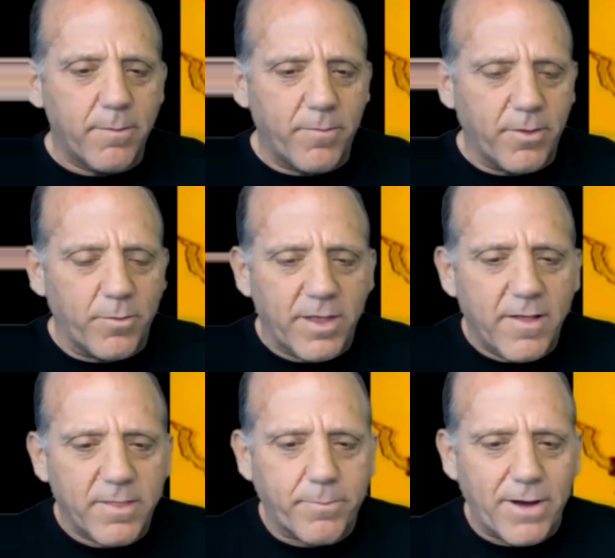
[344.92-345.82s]

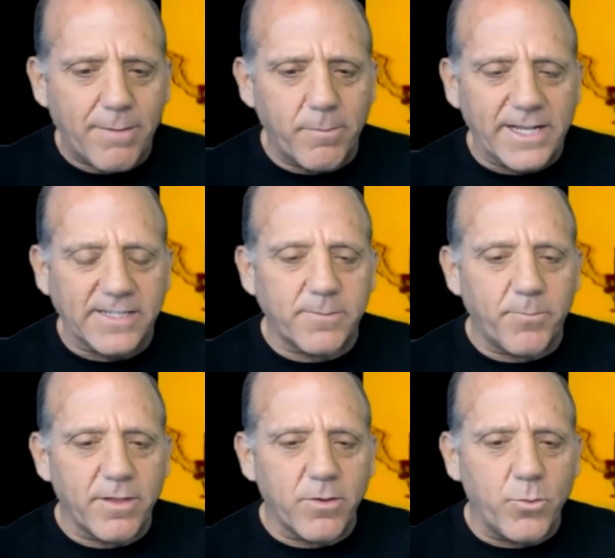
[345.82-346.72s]
the problem is
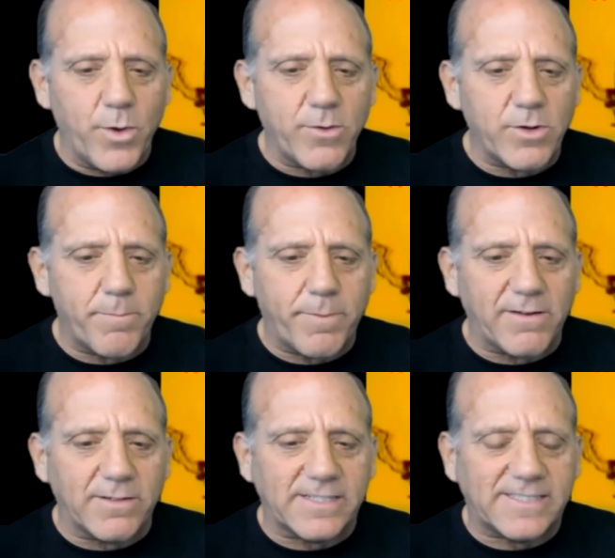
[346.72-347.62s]
we wouldn't be
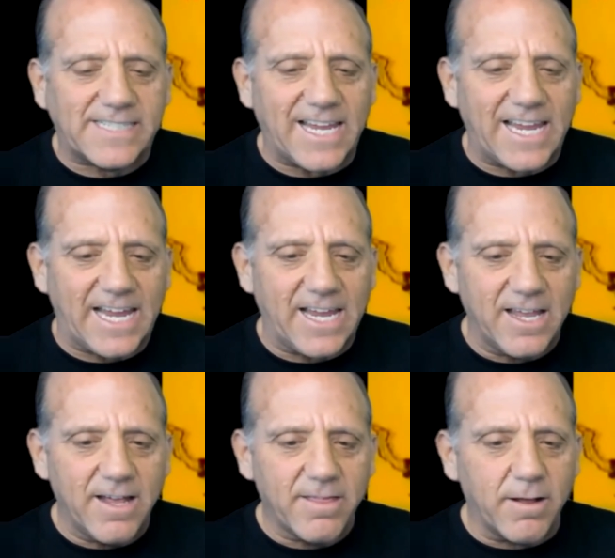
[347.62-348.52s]
able to see
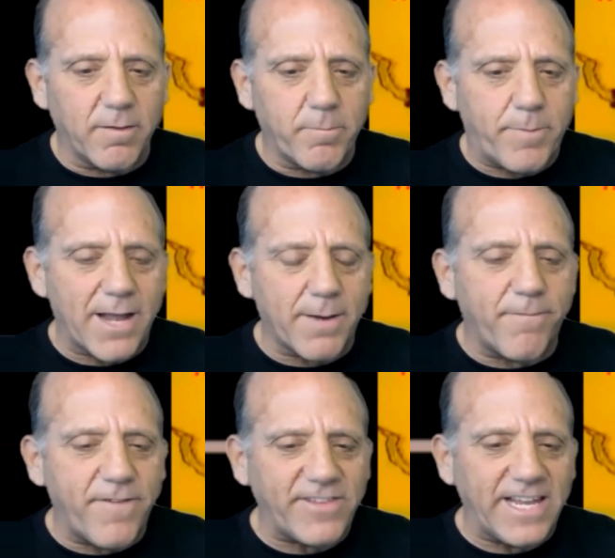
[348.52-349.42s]
the bottom
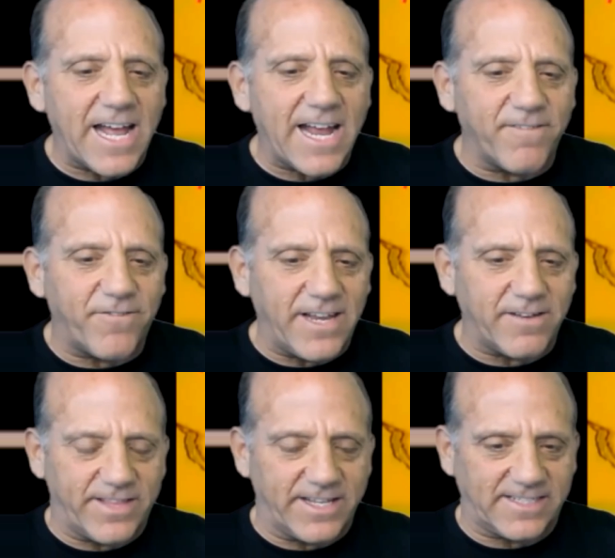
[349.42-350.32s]
59 feet
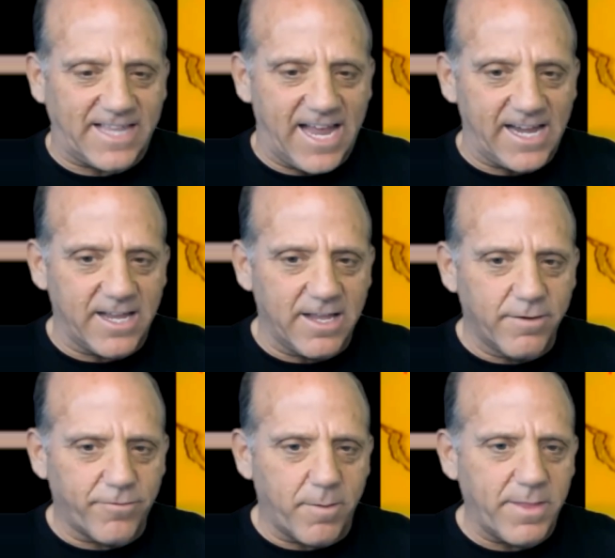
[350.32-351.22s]
of this thing
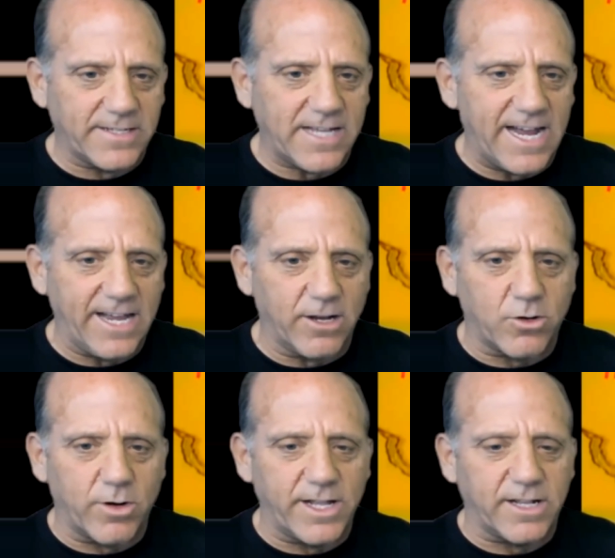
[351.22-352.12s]
from this height,
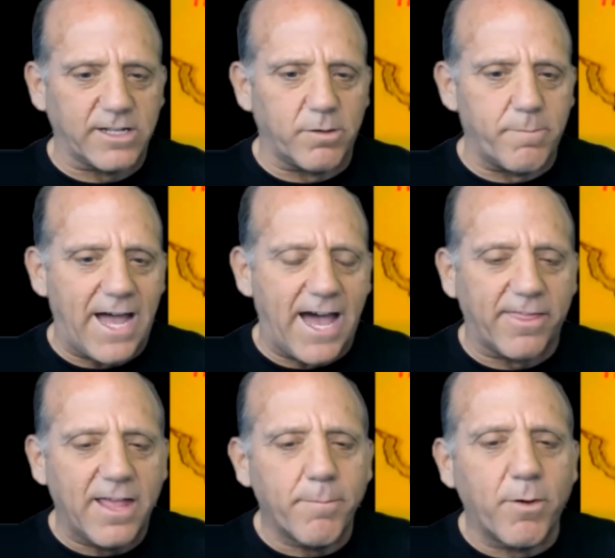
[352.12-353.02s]
according to globe math,
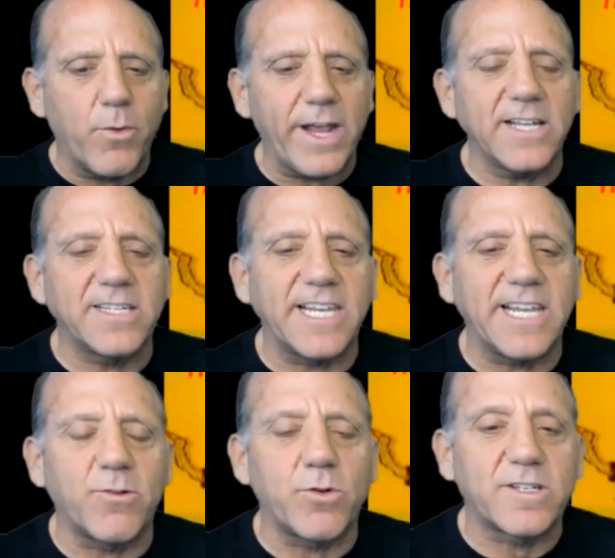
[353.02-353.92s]
but we can see
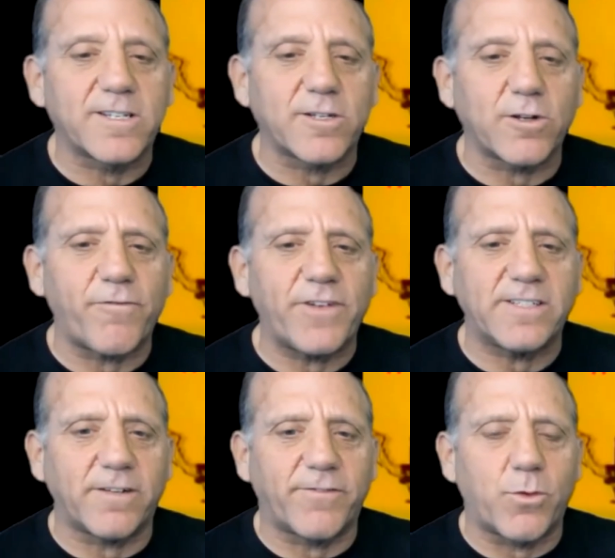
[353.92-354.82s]
the
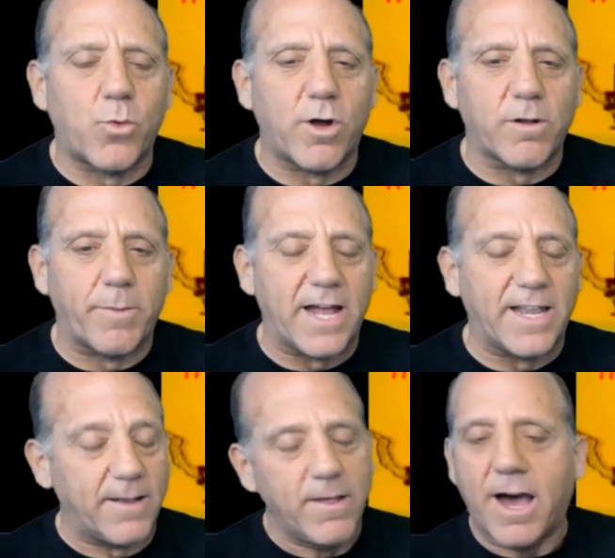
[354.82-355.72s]
surface of the water beyond
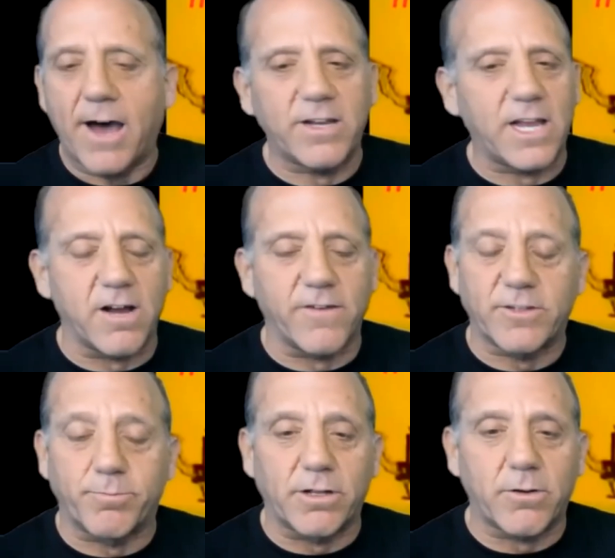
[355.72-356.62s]
it. I don't care if it's
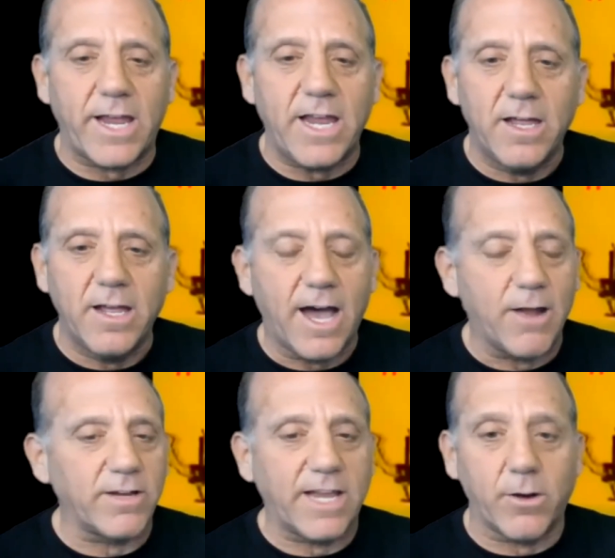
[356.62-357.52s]
blurry. I
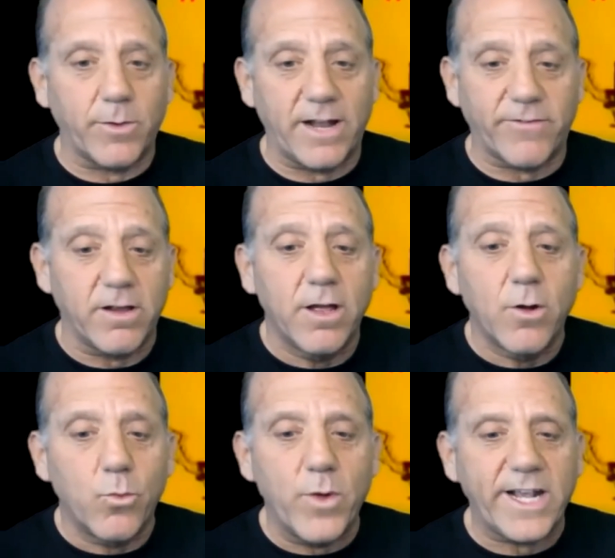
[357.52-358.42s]
don't care, whatever.
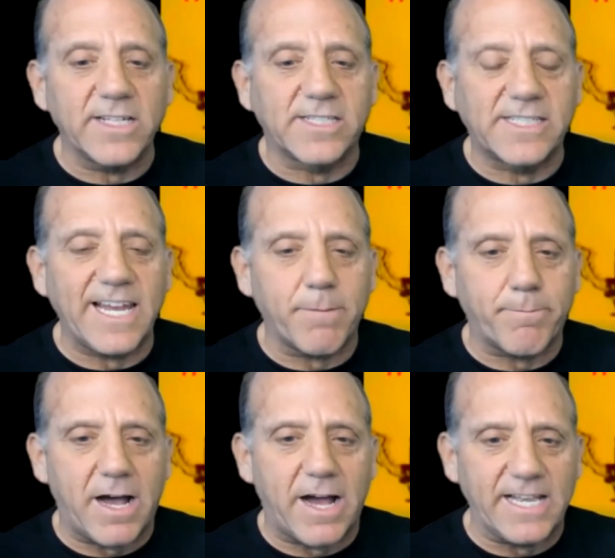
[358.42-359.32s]
We can see it
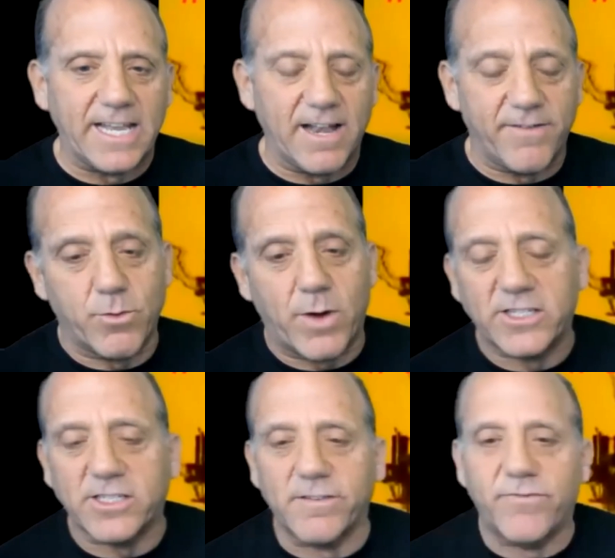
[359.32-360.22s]
behind it. And if you
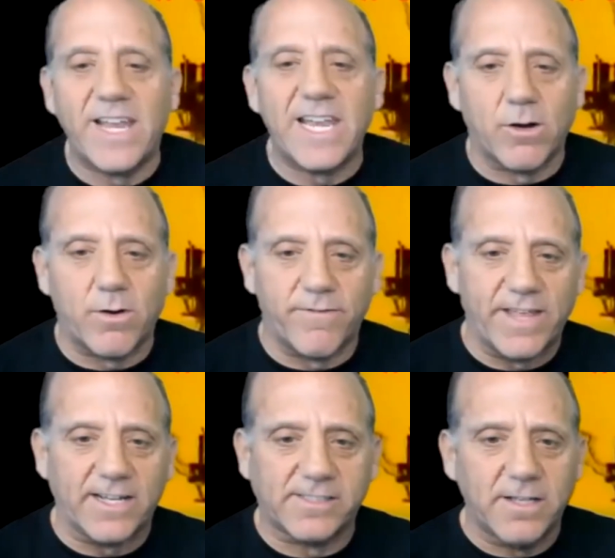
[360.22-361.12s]
watch the video of this,